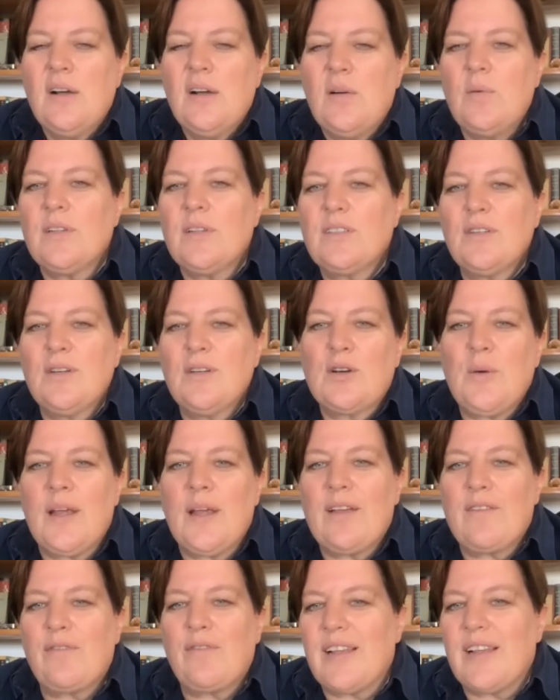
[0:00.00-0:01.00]
we'll do a
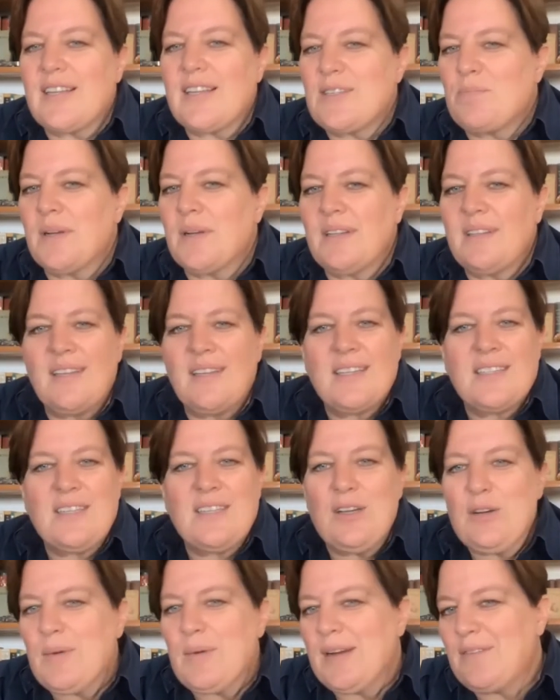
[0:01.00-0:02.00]
quick fix, but there's
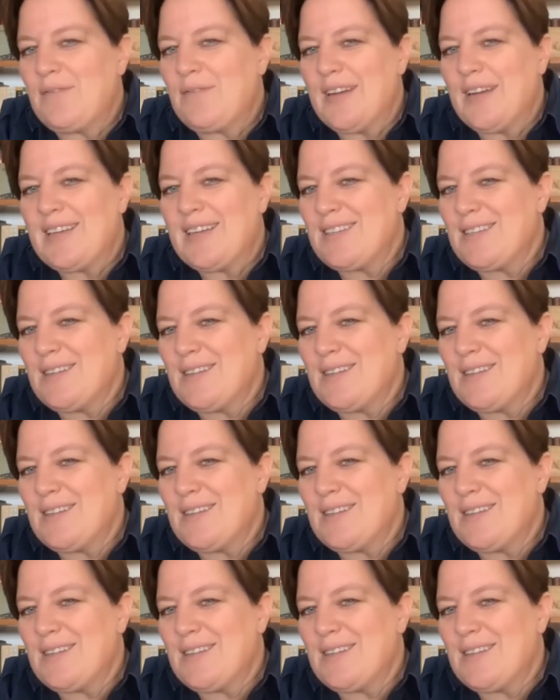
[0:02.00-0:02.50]
no quick fix